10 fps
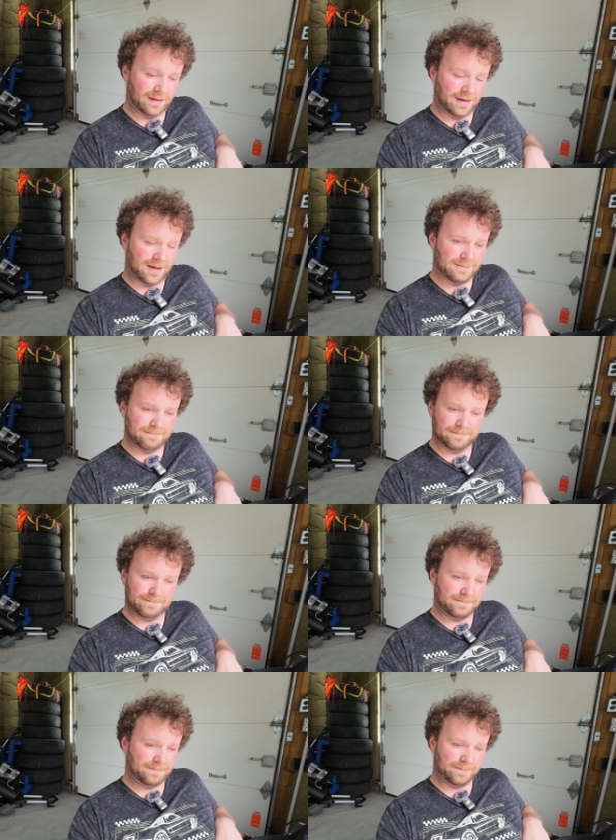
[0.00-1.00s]
Um,
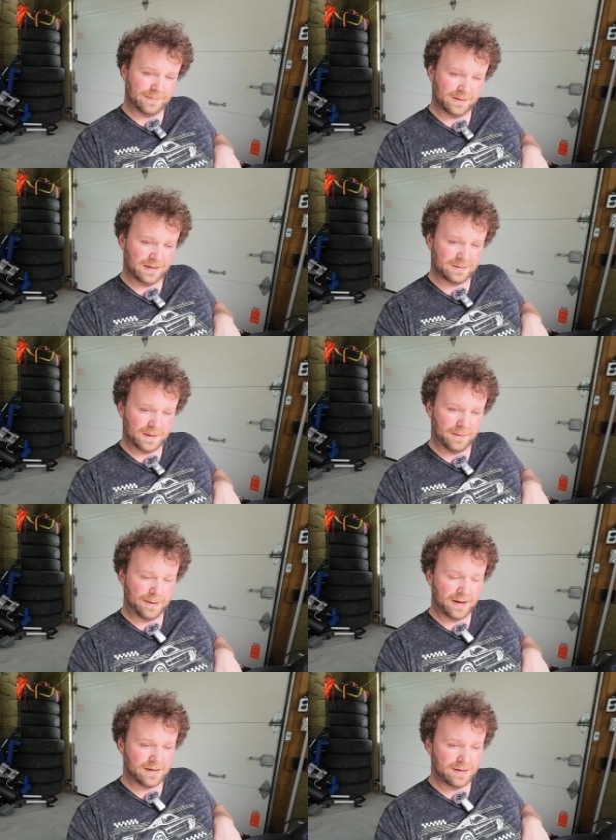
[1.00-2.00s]
that's my
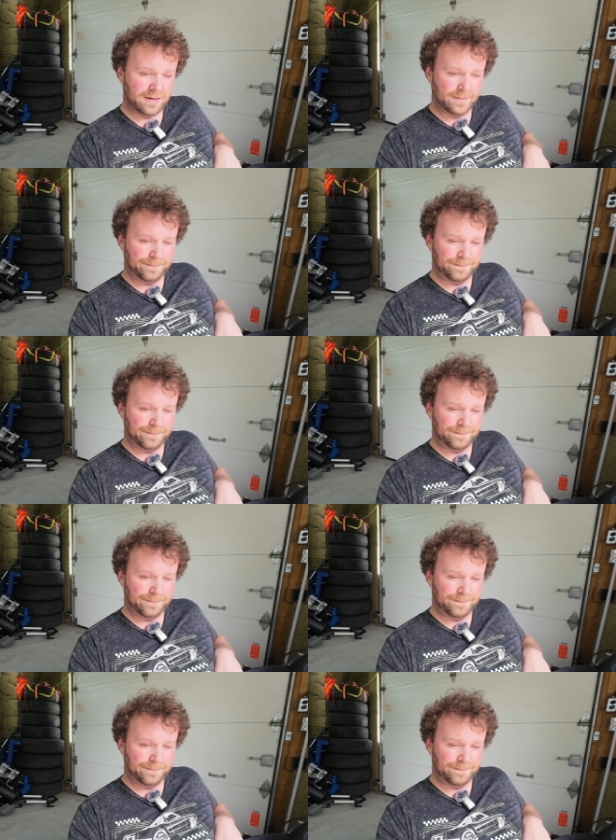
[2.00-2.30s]
opinion.